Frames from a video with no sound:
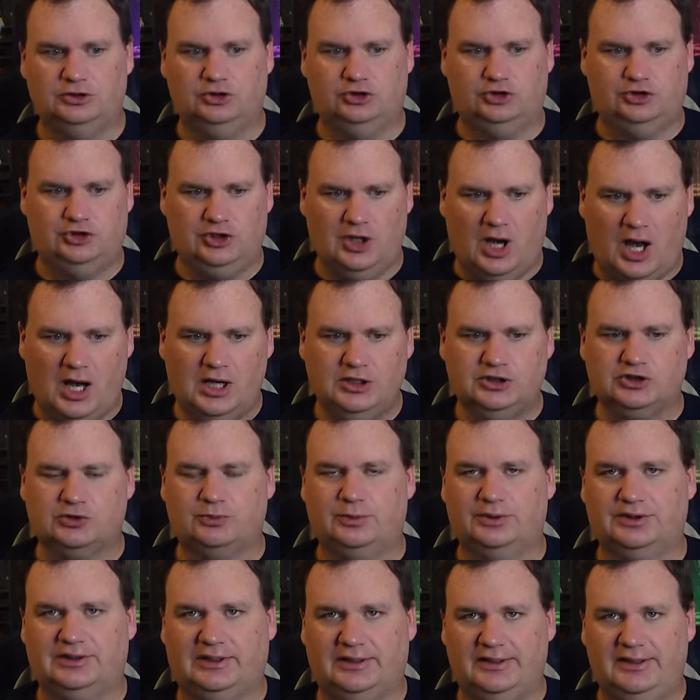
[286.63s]
Josh
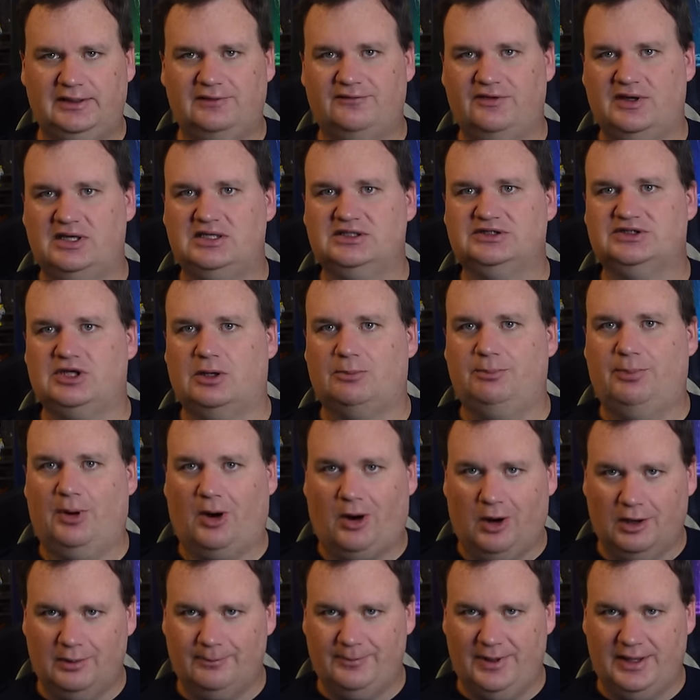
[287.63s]
would leave his
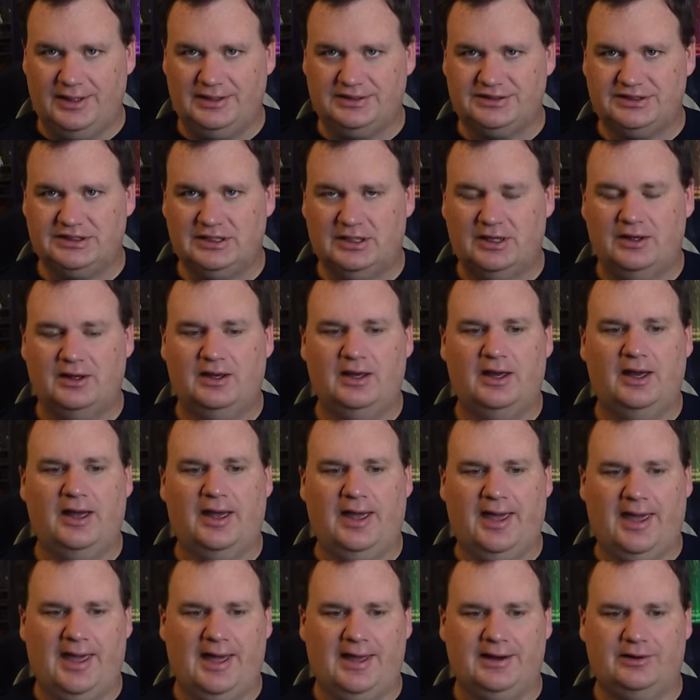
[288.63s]
apartment
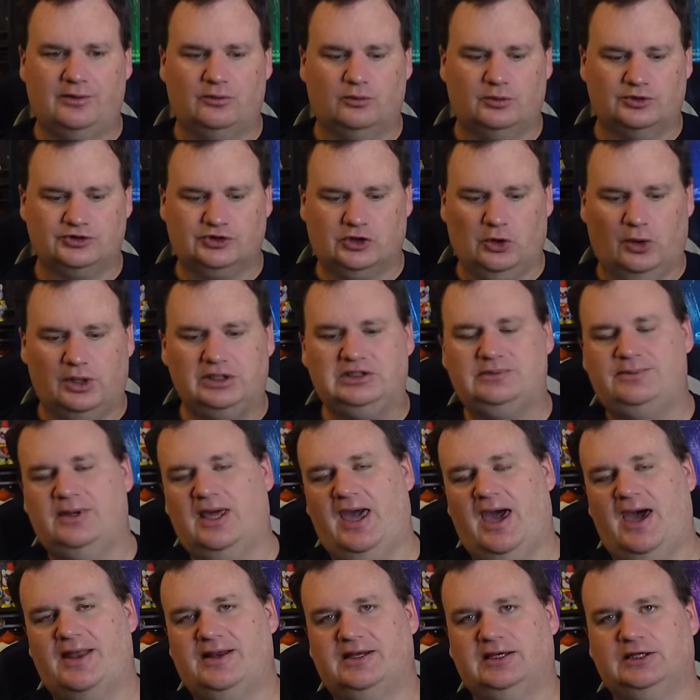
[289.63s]
and was going to be
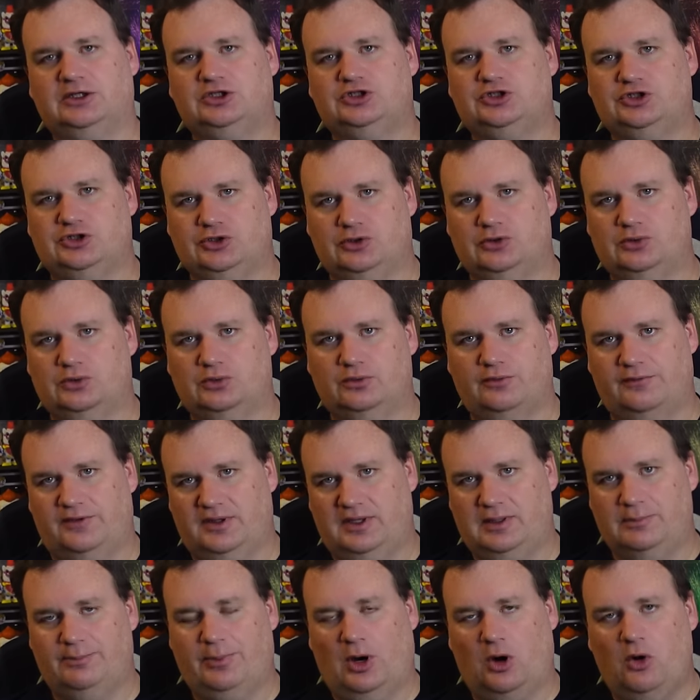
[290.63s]
heading to
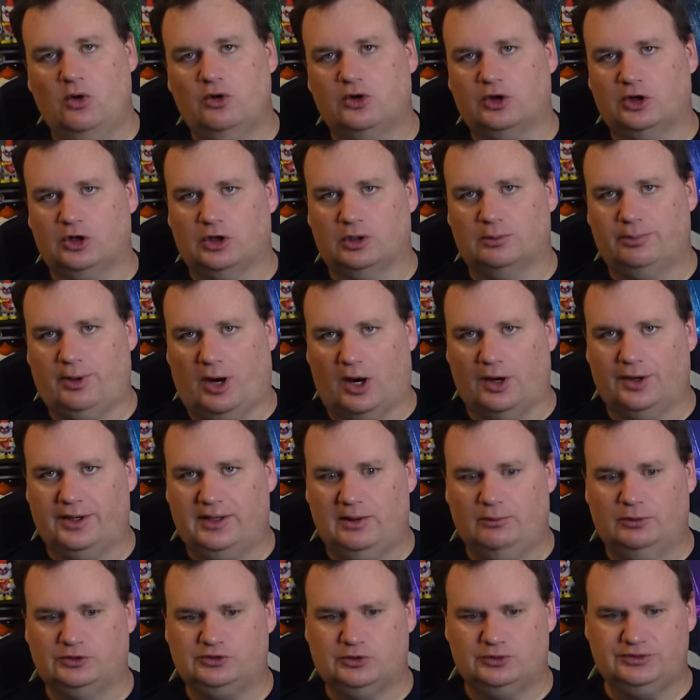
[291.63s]
the poker
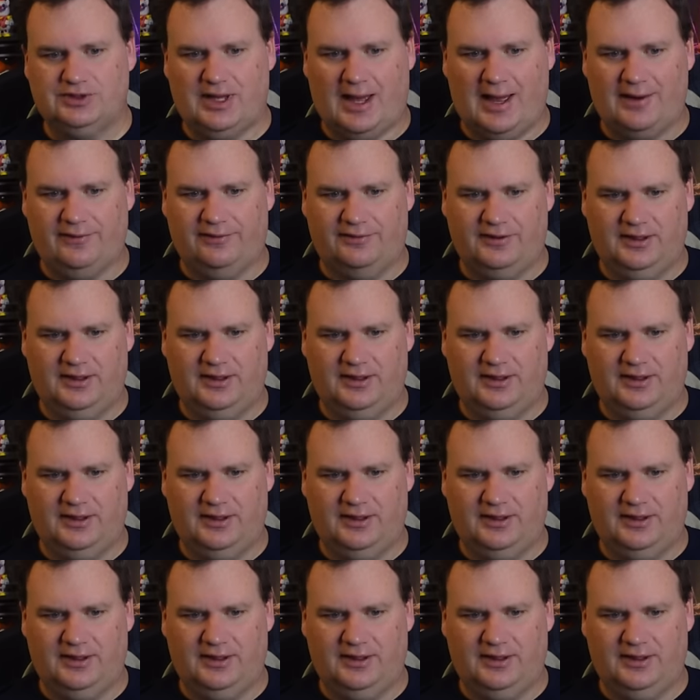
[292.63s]
party, which was at